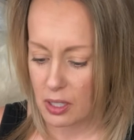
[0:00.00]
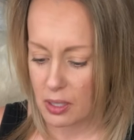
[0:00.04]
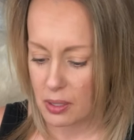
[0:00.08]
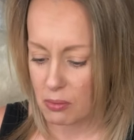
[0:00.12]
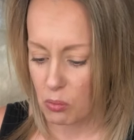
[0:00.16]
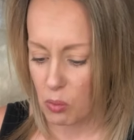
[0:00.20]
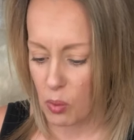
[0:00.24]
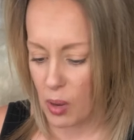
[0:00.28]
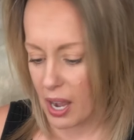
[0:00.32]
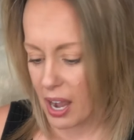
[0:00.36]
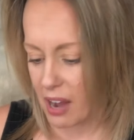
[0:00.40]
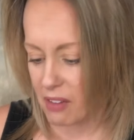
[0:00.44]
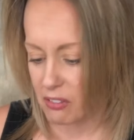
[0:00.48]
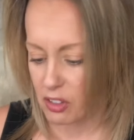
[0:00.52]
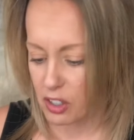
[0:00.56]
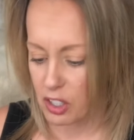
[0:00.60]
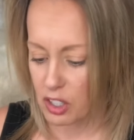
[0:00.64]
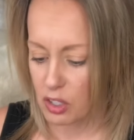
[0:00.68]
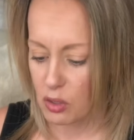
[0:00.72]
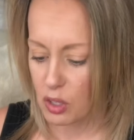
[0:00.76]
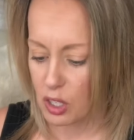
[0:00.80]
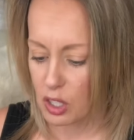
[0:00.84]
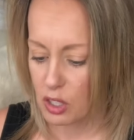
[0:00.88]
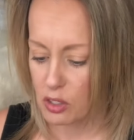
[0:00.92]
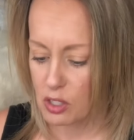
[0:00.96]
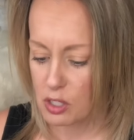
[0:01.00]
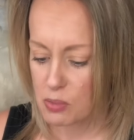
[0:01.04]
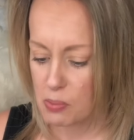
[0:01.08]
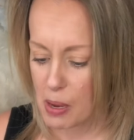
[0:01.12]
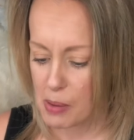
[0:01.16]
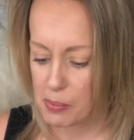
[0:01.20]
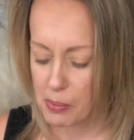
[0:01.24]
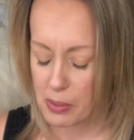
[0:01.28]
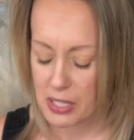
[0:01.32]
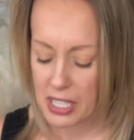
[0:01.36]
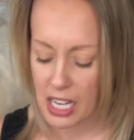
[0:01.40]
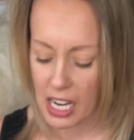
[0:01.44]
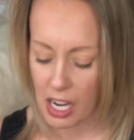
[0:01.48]
whatever, you could use
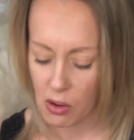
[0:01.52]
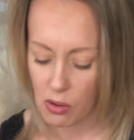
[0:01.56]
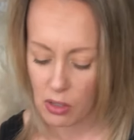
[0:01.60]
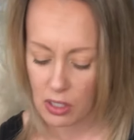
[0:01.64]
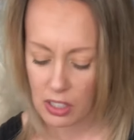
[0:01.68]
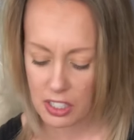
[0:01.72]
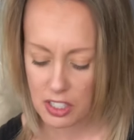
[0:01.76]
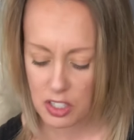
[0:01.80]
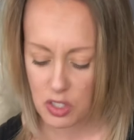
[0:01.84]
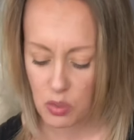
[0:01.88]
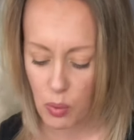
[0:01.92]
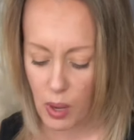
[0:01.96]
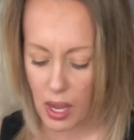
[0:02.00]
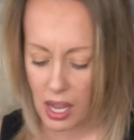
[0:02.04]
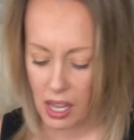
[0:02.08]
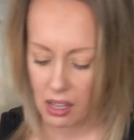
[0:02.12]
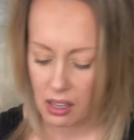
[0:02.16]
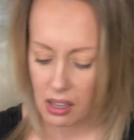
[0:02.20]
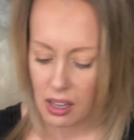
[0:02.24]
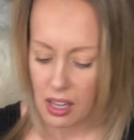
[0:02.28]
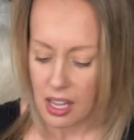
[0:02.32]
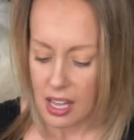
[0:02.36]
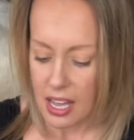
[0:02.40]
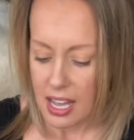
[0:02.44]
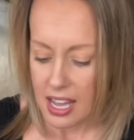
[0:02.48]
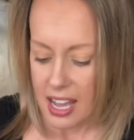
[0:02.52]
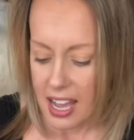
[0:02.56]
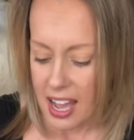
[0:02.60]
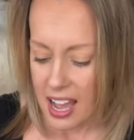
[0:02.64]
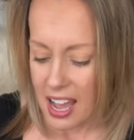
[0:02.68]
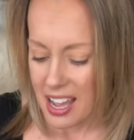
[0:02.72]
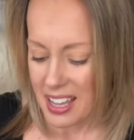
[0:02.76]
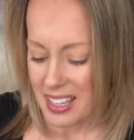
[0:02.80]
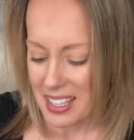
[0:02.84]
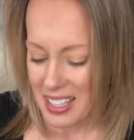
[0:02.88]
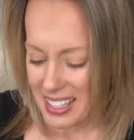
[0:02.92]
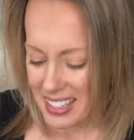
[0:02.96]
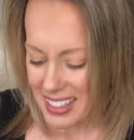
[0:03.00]
paper towel as well.
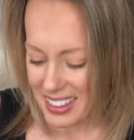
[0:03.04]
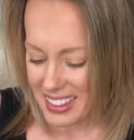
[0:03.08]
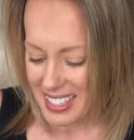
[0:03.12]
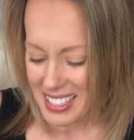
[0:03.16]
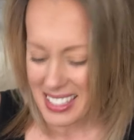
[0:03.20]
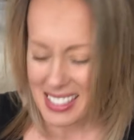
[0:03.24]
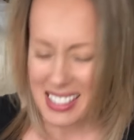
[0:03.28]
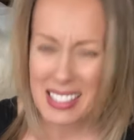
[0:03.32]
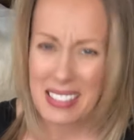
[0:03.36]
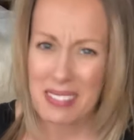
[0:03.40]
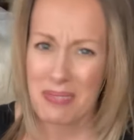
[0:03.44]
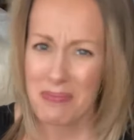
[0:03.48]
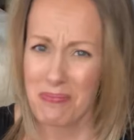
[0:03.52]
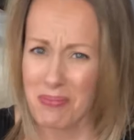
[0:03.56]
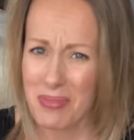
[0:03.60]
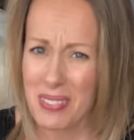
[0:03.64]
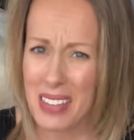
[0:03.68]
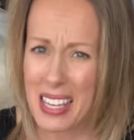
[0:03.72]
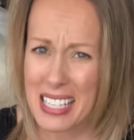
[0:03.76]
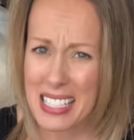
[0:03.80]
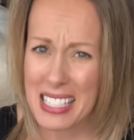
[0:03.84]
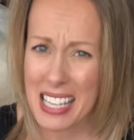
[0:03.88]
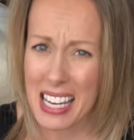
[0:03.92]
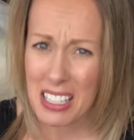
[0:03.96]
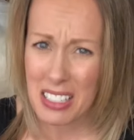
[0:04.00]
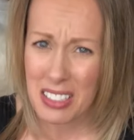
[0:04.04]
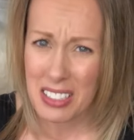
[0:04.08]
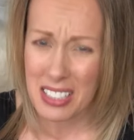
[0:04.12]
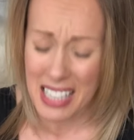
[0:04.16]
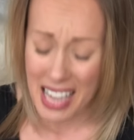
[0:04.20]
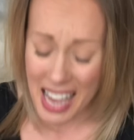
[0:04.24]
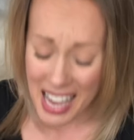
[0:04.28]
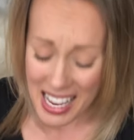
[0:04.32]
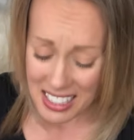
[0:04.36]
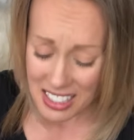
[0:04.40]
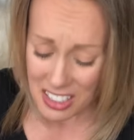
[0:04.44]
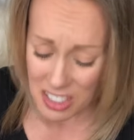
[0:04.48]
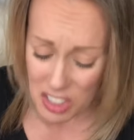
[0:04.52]
They
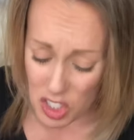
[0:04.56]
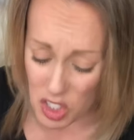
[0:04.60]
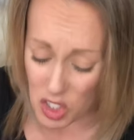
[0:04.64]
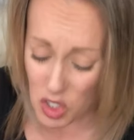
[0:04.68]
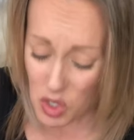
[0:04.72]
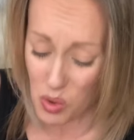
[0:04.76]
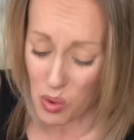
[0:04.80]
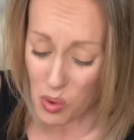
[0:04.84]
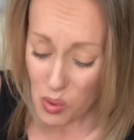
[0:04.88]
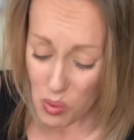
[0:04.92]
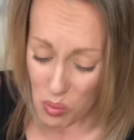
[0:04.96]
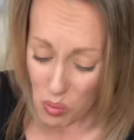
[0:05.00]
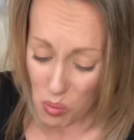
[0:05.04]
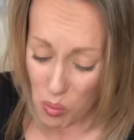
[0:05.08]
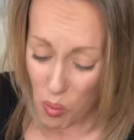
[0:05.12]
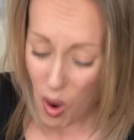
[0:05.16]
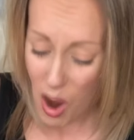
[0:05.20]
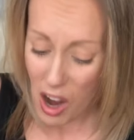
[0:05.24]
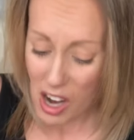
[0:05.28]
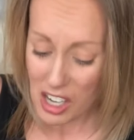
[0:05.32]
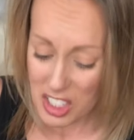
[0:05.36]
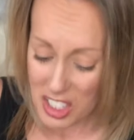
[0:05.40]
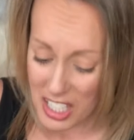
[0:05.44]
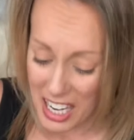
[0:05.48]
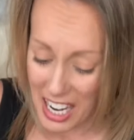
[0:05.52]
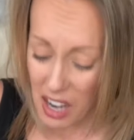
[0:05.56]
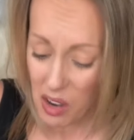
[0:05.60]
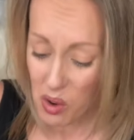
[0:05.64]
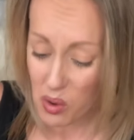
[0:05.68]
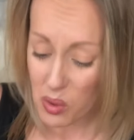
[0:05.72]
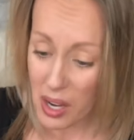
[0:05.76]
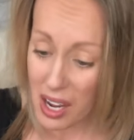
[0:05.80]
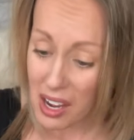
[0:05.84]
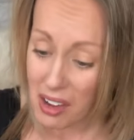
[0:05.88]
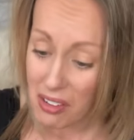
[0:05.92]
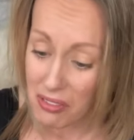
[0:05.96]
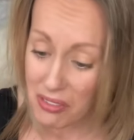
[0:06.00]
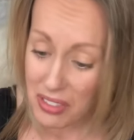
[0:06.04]
tend to wash
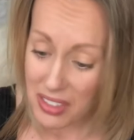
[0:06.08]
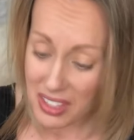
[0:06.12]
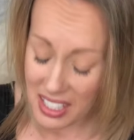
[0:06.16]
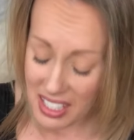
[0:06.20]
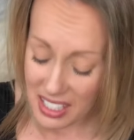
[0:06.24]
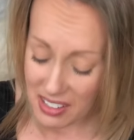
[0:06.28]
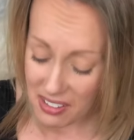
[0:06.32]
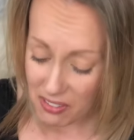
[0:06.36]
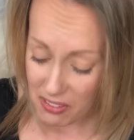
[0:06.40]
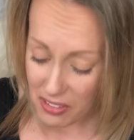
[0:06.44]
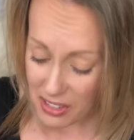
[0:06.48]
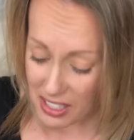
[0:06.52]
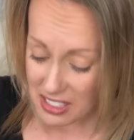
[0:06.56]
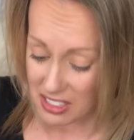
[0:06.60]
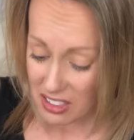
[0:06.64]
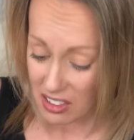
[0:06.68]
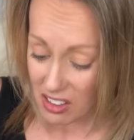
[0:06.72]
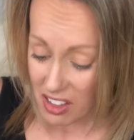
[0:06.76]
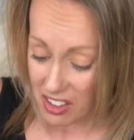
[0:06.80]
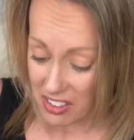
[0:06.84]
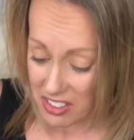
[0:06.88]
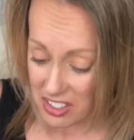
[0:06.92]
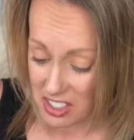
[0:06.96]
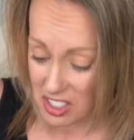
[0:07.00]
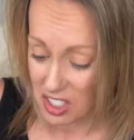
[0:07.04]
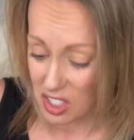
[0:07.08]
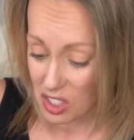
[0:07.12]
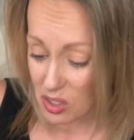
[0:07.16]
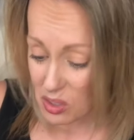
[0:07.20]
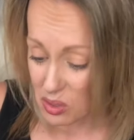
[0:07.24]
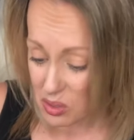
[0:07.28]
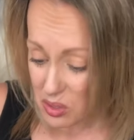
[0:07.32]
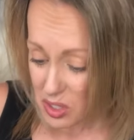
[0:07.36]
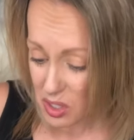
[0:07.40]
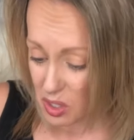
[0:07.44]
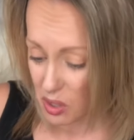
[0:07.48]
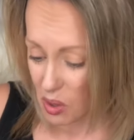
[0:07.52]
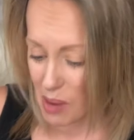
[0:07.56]
out of the face cloths
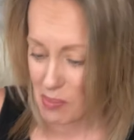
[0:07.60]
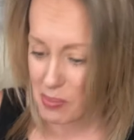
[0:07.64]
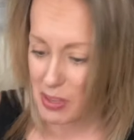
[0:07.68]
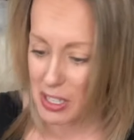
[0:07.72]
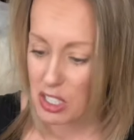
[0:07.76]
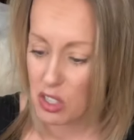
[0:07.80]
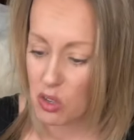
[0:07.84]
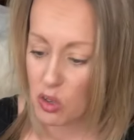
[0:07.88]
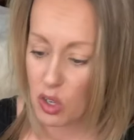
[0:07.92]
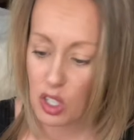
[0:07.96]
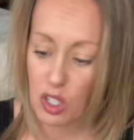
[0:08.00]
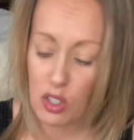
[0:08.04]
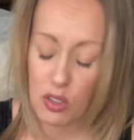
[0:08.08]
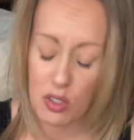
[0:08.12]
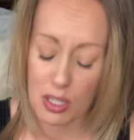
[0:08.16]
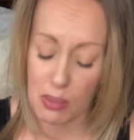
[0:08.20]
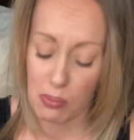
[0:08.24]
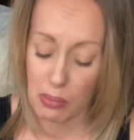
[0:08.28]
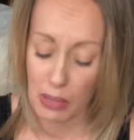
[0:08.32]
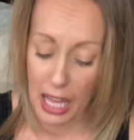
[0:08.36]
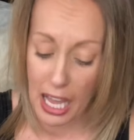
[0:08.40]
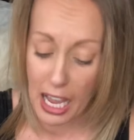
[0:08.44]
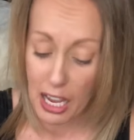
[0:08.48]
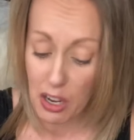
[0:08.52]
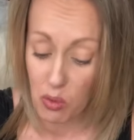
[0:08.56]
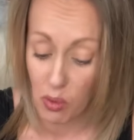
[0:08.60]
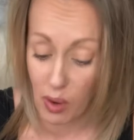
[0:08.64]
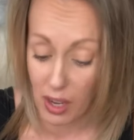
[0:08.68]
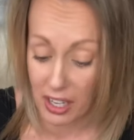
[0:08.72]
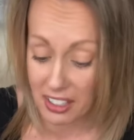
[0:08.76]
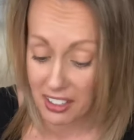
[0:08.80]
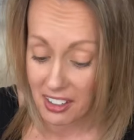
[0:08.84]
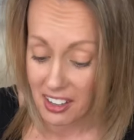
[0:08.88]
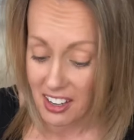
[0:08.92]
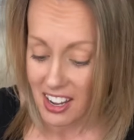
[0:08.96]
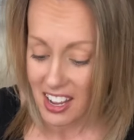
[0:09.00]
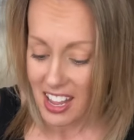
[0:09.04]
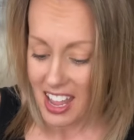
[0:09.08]
too. So I mean, you could use a black
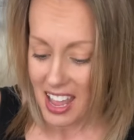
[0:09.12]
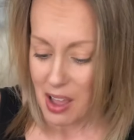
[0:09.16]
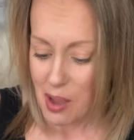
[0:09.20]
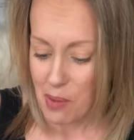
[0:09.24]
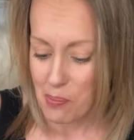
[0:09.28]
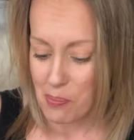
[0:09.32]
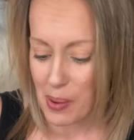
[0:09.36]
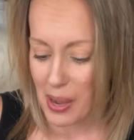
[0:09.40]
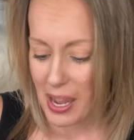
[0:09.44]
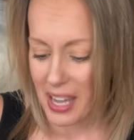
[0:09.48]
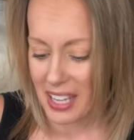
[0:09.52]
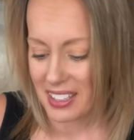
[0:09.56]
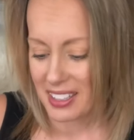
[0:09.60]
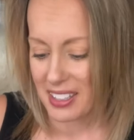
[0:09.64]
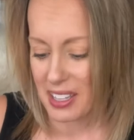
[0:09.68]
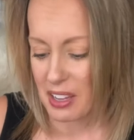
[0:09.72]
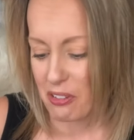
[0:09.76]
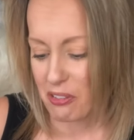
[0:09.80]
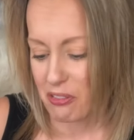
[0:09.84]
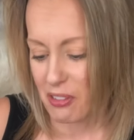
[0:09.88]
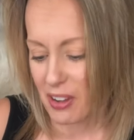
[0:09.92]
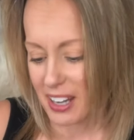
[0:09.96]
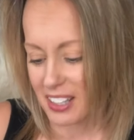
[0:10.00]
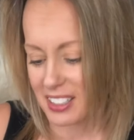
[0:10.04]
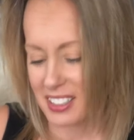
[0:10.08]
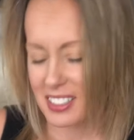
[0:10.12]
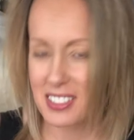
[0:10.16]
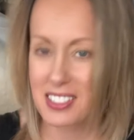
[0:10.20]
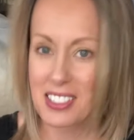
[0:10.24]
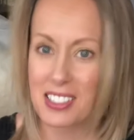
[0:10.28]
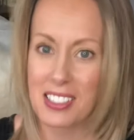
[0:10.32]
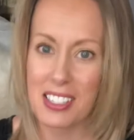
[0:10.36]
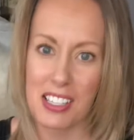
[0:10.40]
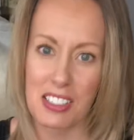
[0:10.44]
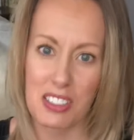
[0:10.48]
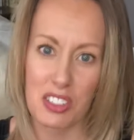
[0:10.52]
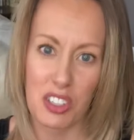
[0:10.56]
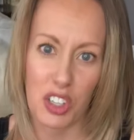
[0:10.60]
one, but the effect
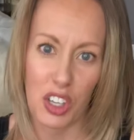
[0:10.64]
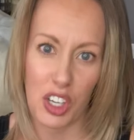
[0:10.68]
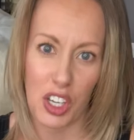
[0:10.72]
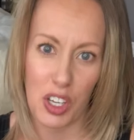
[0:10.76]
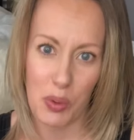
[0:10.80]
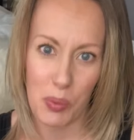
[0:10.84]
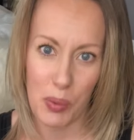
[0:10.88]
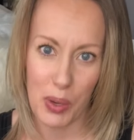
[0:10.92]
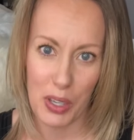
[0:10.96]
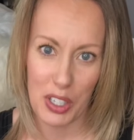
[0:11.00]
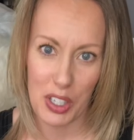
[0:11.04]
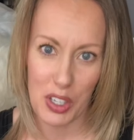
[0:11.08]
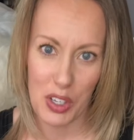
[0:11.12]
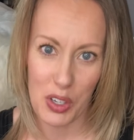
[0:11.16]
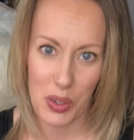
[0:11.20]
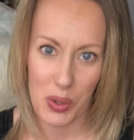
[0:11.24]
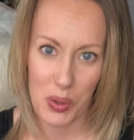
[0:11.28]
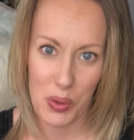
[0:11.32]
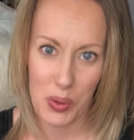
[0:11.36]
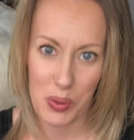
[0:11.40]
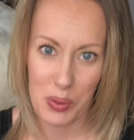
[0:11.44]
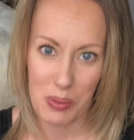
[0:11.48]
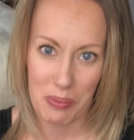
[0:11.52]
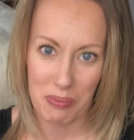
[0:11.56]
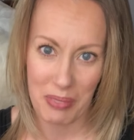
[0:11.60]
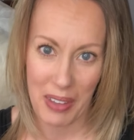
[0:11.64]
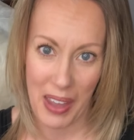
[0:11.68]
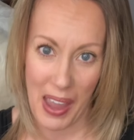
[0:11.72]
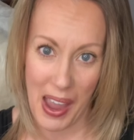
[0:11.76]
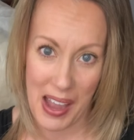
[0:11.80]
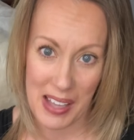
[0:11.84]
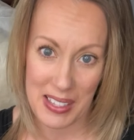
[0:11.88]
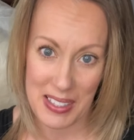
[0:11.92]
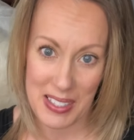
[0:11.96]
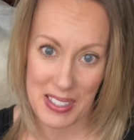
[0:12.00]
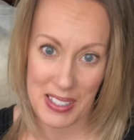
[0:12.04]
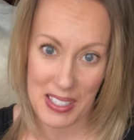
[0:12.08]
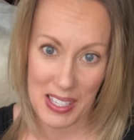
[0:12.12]
isn't as good when you
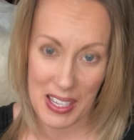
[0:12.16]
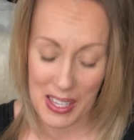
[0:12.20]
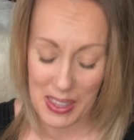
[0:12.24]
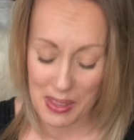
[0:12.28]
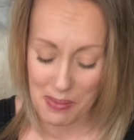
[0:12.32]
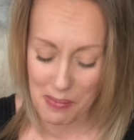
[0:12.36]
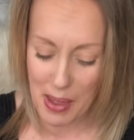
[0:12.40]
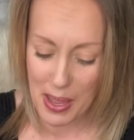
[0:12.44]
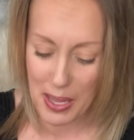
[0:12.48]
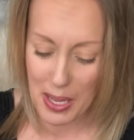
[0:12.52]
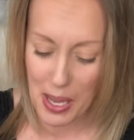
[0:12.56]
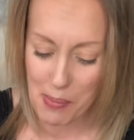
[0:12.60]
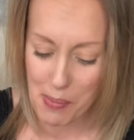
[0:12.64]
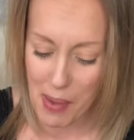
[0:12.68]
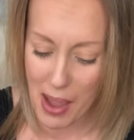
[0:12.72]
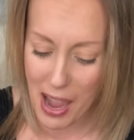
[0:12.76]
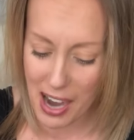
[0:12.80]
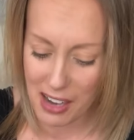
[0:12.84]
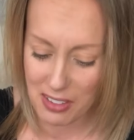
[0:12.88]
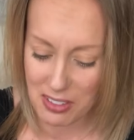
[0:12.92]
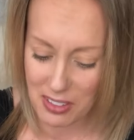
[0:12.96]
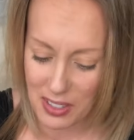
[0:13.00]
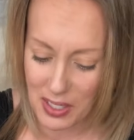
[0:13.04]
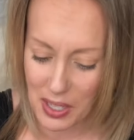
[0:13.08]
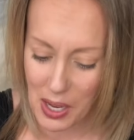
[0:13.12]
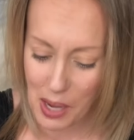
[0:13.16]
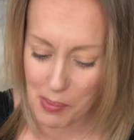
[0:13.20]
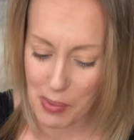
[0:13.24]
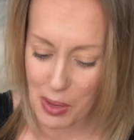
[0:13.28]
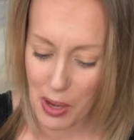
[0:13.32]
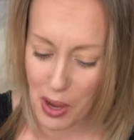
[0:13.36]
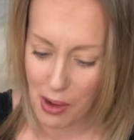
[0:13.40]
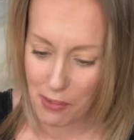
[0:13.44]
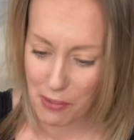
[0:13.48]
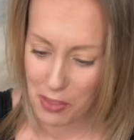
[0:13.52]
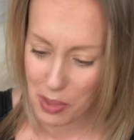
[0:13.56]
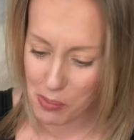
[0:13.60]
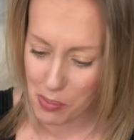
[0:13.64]
can't see the makeup actually
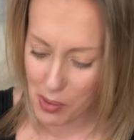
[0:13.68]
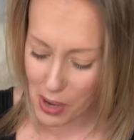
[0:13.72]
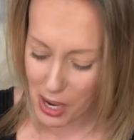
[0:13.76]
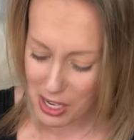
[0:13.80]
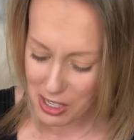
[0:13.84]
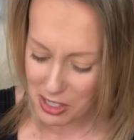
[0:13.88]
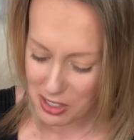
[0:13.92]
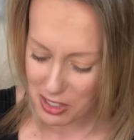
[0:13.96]
coming off the brush.